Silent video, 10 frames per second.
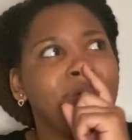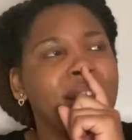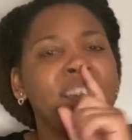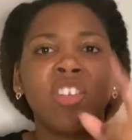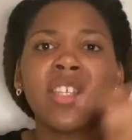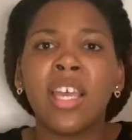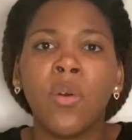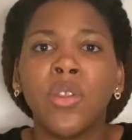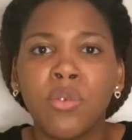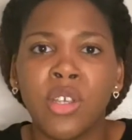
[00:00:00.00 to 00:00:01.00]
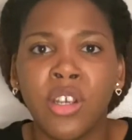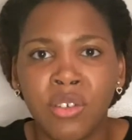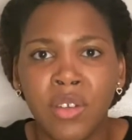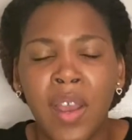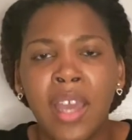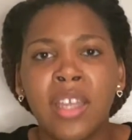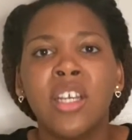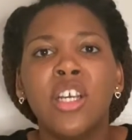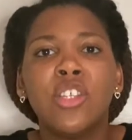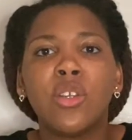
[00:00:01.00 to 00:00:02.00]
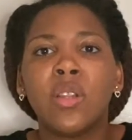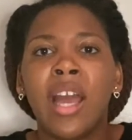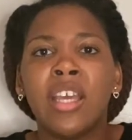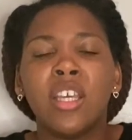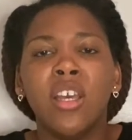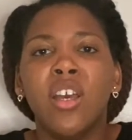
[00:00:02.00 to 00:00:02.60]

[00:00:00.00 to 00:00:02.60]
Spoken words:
it's just like going through surgery, right? So like